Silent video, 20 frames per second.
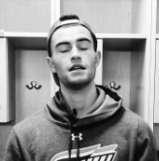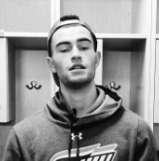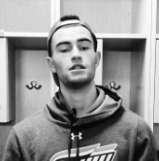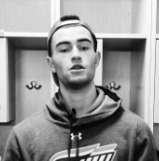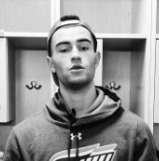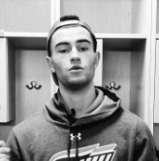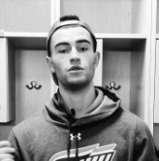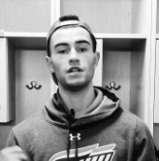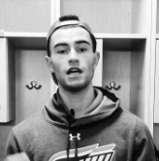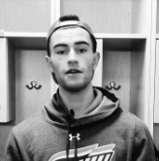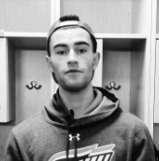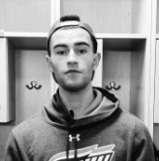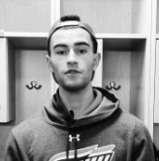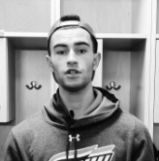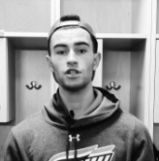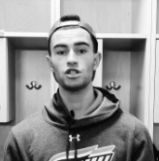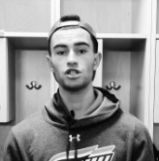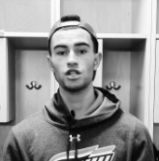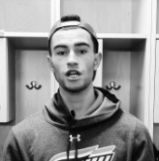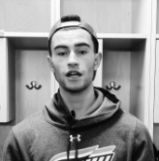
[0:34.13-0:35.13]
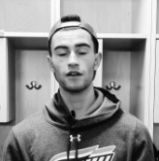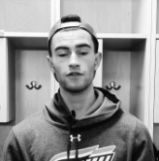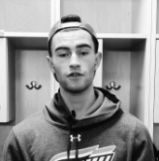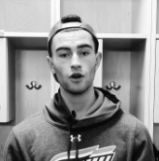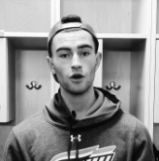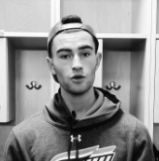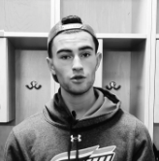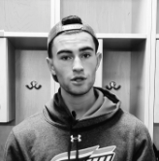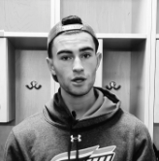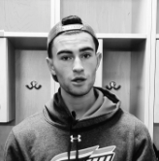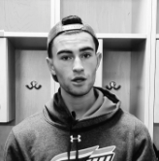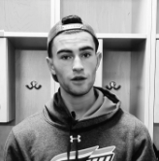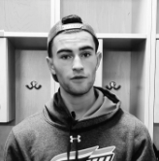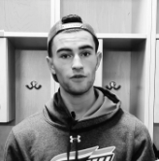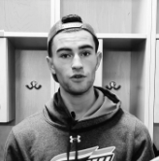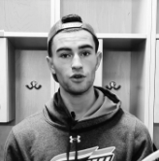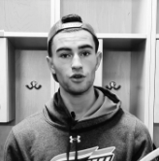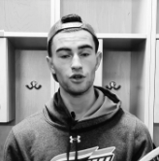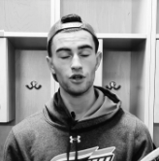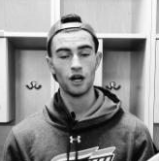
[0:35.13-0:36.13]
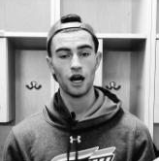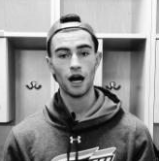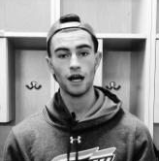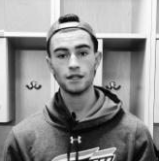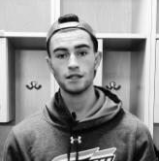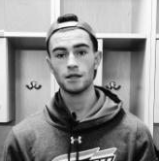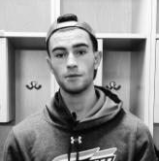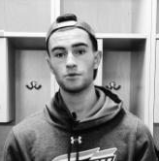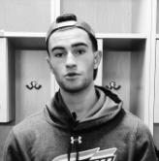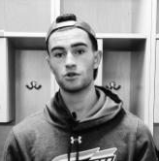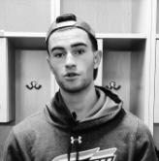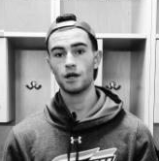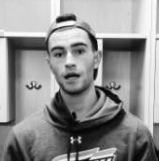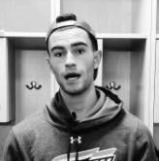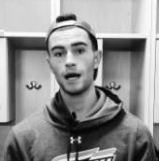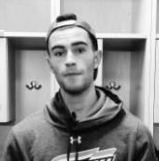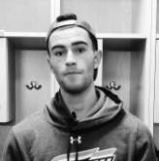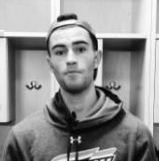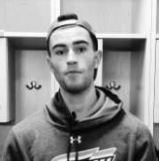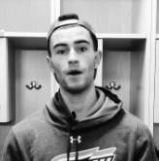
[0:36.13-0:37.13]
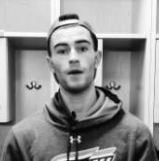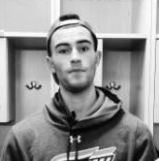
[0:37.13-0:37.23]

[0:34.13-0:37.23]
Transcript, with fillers: So definitely check those out if you're not subscribed,